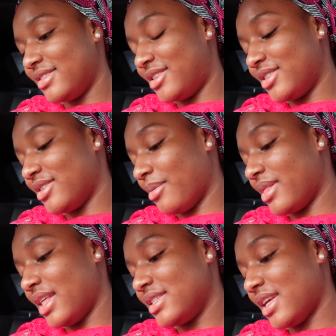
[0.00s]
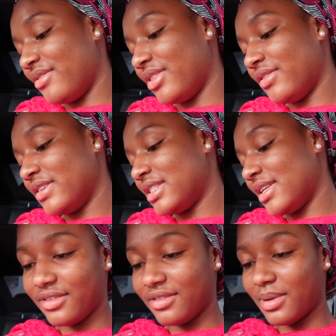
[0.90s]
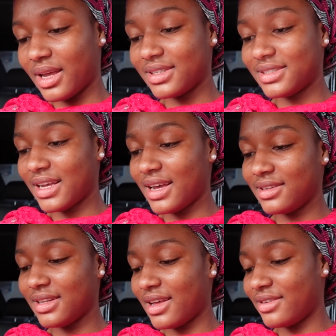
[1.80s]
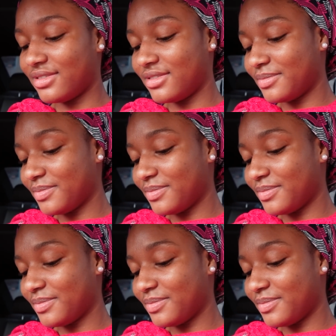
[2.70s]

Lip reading: there are some things I've never seen in my entire life.